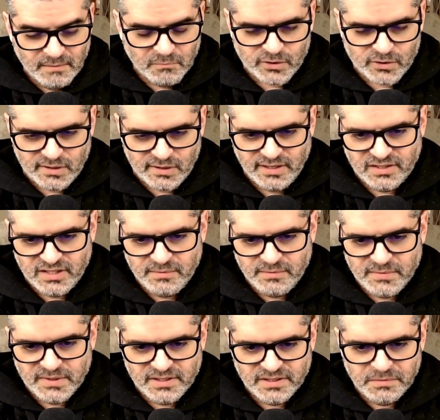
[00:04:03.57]
more or less
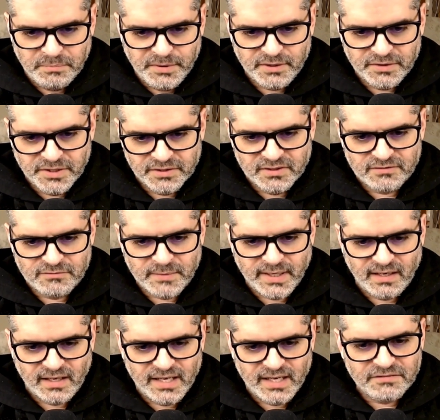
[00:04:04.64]
limited period of my
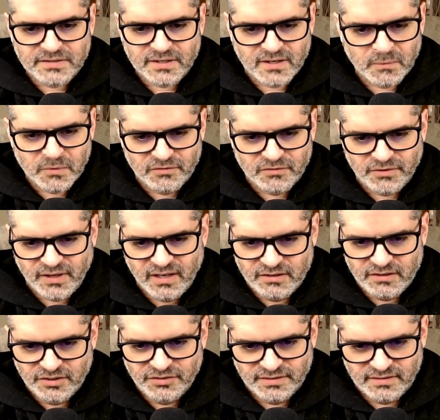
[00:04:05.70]
life, a couple of
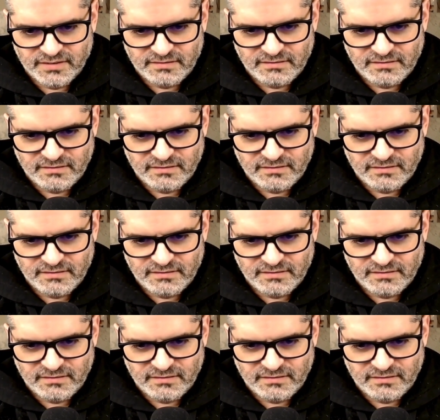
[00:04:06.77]
years,